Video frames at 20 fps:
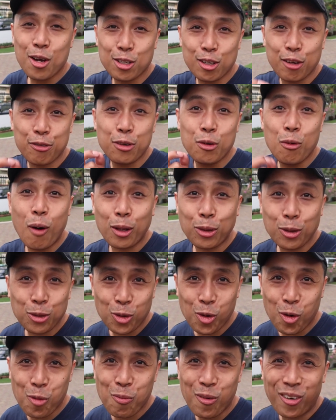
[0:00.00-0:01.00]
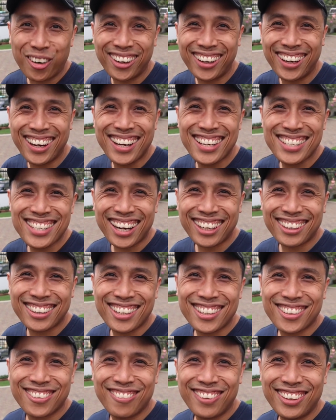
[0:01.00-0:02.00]
So if you want to know more, check
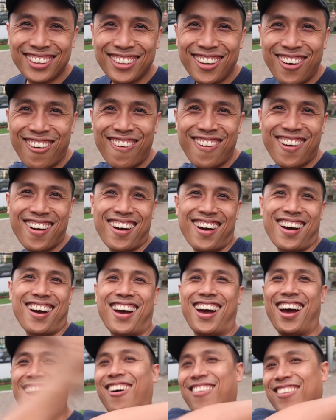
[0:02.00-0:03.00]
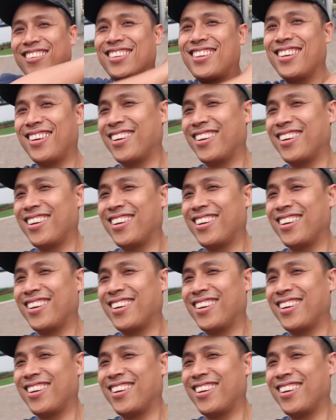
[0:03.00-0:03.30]
this video out.